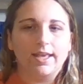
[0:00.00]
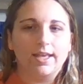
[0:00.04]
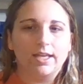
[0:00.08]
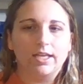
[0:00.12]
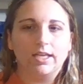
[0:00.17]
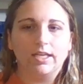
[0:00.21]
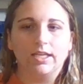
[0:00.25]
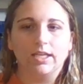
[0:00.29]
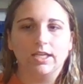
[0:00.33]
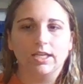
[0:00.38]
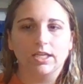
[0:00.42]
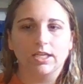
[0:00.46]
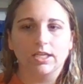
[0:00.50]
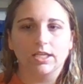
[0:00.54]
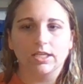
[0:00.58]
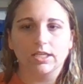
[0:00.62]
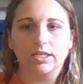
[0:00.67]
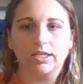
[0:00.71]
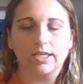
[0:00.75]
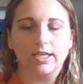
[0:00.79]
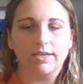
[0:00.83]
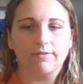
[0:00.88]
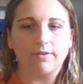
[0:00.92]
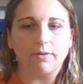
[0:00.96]
If
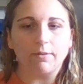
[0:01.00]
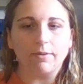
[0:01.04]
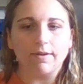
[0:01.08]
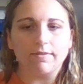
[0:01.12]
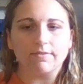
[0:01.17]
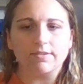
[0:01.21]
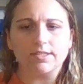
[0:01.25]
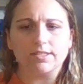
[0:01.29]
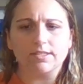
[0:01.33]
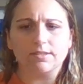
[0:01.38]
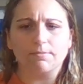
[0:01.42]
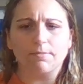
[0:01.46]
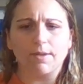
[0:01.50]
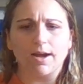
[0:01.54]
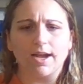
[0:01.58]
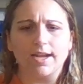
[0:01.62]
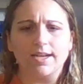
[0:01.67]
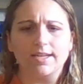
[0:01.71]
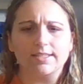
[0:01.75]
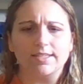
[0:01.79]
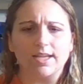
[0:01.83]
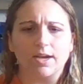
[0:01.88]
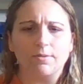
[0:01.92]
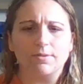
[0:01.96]
I would have to
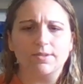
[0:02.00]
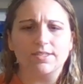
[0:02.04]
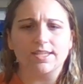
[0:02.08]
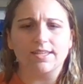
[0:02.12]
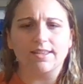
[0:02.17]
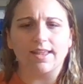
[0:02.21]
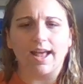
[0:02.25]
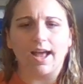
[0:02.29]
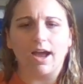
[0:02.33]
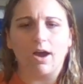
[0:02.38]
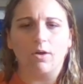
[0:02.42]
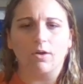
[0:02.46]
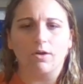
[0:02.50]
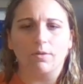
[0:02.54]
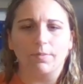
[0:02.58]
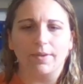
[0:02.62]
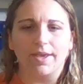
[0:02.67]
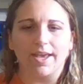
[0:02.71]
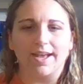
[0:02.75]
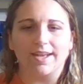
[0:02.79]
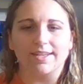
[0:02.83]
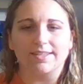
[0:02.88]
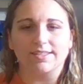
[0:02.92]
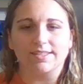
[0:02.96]
surmise, I would say that
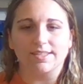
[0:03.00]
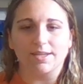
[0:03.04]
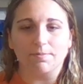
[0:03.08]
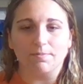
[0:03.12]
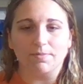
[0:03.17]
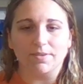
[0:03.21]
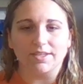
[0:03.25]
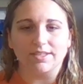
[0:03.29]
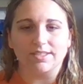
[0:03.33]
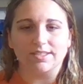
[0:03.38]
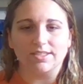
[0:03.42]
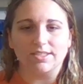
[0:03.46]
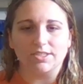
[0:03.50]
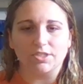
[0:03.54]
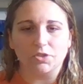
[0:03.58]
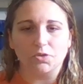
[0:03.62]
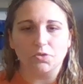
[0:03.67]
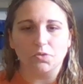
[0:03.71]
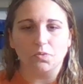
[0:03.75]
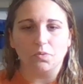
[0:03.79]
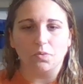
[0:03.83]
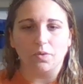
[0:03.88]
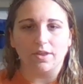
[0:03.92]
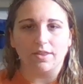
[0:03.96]
Alchemy has something to
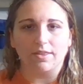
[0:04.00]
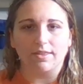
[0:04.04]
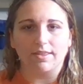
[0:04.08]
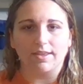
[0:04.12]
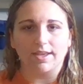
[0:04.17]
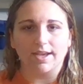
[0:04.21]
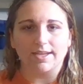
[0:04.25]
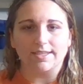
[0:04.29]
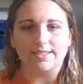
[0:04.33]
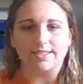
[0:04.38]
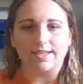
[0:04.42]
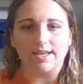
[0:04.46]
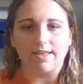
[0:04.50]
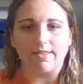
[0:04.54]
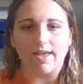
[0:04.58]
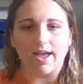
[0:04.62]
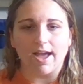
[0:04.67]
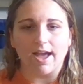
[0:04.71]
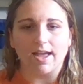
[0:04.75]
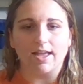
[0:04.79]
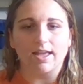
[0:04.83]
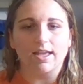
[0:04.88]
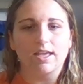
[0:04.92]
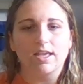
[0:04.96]
do with the idea
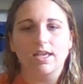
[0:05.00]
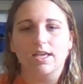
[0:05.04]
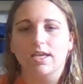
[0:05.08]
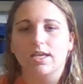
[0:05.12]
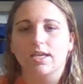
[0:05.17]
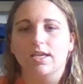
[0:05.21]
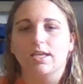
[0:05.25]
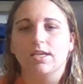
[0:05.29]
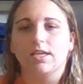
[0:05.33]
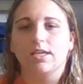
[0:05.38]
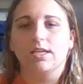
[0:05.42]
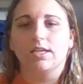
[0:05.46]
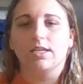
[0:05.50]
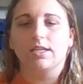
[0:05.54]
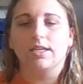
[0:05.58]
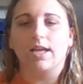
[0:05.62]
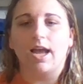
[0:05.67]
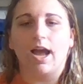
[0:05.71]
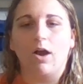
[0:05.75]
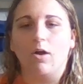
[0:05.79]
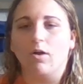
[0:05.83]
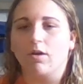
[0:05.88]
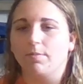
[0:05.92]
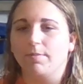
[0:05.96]
that
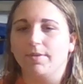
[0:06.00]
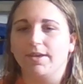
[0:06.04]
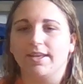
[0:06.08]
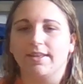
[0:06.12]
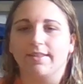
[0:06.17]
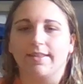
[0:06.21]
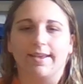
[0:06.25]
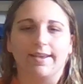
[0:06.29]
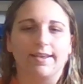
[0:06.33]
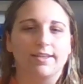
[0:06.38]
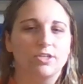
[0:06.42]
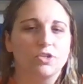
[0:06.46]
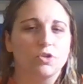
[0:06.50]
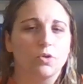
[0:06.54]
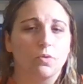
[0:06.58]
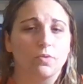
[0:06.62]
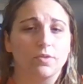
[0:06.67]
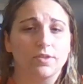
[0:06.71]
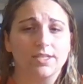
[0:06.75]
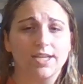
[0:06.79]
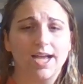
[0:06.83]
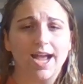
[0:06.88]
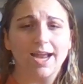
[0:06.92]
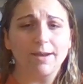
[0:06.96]
Alchemy can control
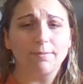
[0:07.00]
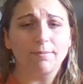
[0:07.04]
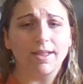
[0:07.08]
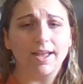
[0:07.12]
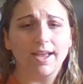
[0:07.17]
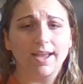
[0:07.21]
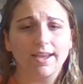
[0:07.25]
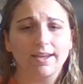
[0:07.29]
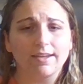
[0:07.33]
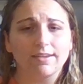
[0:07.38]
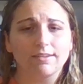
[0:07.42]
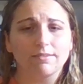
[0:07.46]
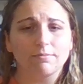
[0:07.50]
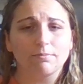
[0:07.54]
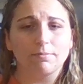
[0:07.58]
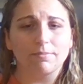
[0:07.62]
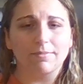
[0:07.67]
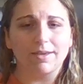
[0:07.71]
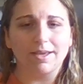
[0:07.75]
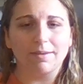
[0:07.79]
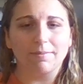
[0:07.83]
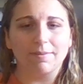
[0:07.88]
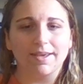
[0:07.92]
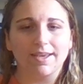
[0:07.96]
the timeline,
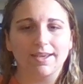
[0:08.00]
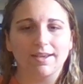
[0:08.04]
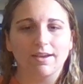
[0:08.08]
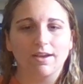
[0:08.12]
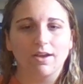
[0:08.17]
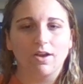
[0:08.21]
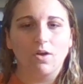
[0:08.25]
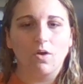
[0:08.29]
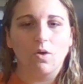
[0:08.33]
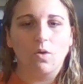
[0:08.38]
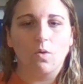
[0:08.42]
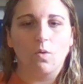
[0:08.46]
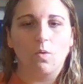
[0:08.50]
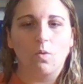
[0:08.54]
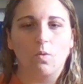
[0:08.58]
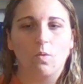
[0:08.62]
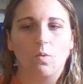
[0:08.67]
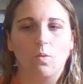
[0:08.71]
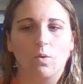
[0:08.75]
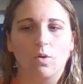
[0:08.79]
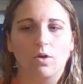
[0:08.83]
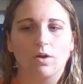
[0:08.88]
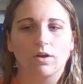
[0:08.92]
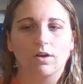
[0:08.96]
maybe,
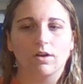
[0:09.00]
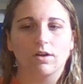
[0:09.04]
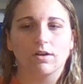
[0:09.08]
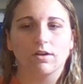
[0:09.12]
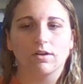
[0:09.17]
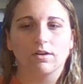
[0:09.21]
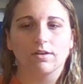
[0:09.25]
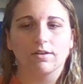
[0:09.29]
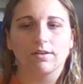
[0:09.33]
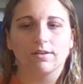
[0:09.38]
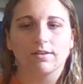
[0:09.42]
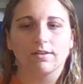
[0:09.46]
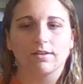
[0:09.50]
or